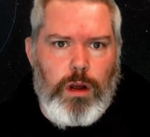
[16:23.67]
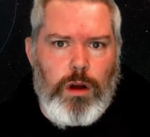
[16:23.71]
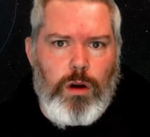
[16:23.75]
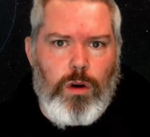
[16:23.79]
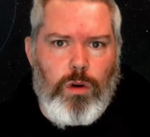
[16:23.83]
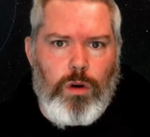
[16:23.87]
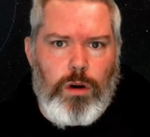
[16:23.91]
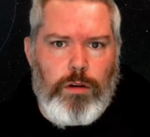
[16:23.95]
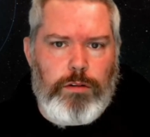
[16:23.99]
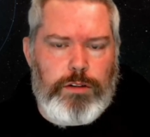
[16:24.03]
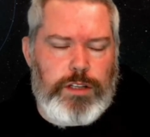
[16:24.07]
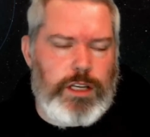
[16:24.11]

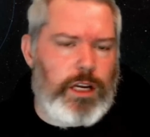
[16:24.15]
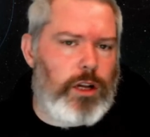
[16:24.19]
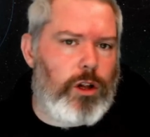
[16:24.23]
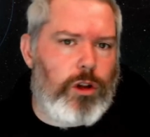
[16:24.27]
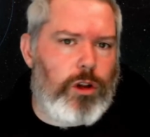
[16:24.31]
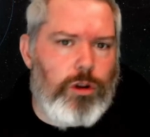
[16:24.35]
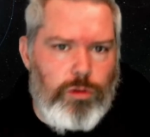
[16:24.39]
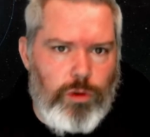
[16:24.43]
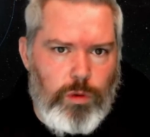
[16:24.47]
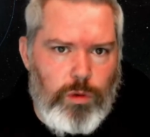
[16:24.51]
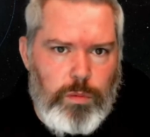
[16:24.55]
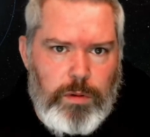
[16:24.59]
or a single
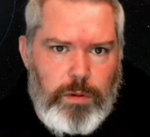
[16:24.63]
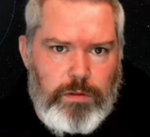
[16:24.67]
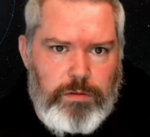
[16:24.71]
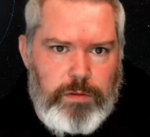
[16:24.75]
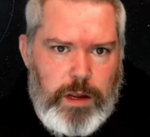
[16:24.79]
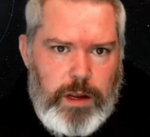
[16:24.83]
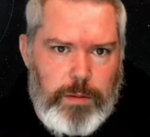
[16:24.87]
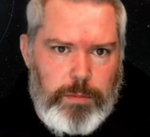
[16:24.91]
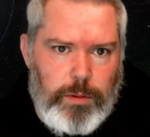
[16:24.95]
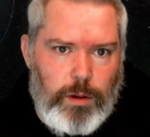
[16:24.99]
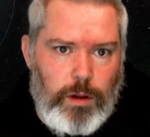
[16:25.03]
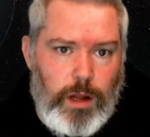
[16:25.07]
group of
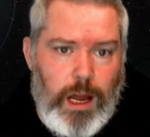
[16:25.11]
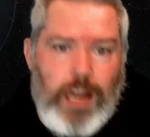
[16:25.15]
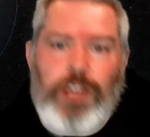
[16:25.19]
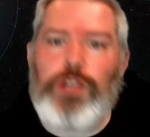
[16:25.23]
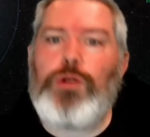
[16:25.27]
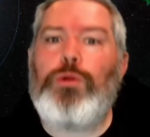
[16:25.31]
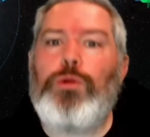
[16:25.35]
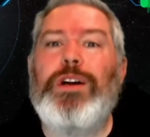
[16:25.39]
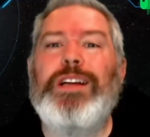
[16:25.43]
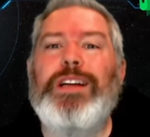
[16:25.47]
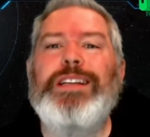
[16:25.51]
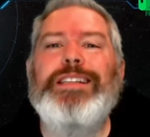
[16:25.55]
people and
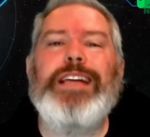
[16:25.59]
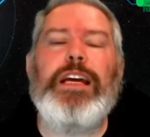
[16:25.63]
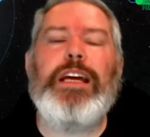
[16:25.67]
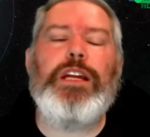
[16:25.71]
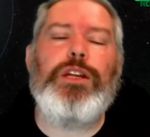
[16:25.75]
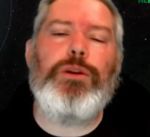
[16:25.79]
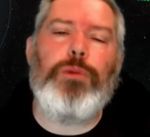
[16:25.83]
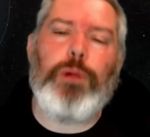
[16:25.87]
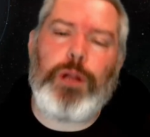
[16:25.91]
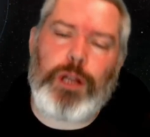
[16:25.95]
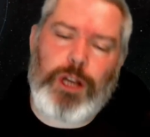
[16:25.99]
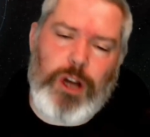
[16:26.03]
you
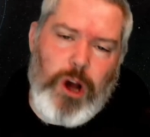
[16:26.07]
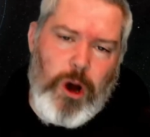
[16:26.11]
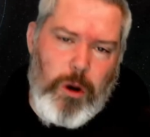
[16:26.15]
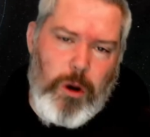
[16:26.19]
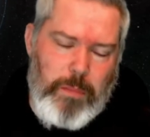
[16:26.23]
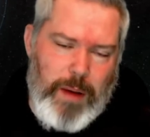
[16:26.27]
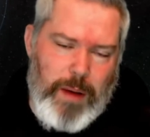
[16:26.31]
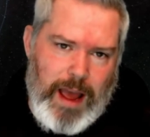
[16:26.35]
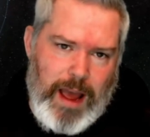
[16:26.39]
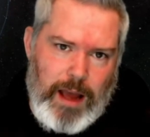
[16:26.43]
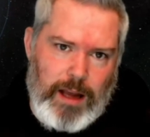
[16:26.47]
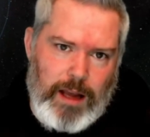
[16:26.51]
continually go
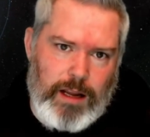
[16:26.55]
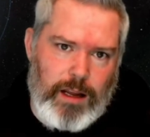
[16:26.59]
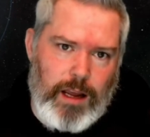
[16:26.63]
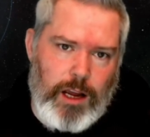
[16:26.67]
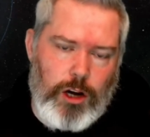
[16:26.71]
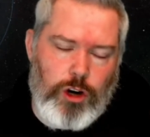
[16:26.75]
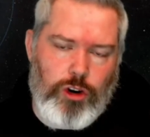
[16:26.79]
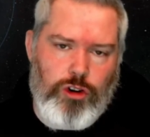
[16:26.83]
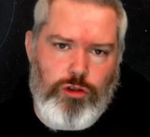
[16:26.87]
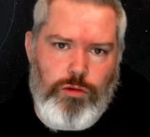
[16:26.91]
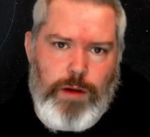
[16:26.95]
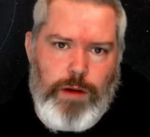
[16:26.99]
back
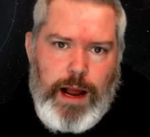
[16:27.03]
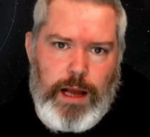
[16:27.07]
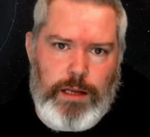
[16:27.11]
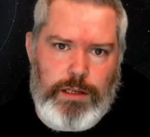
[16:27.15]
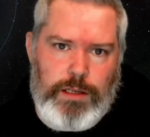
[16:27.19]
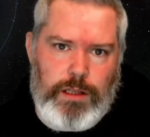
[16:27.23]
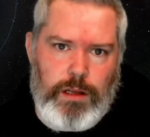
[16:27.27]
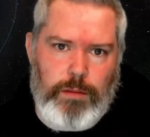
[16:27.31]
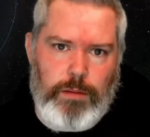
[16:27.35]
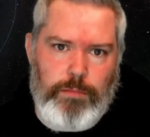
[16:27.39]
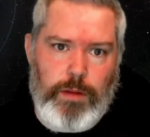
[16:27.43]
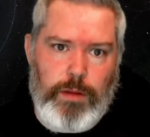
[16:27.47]
and harass
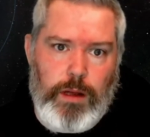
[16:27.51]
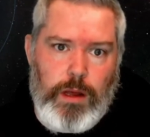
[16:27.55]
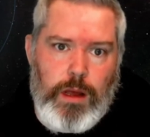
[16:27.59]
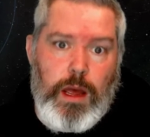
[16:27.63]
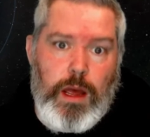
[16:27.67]
them.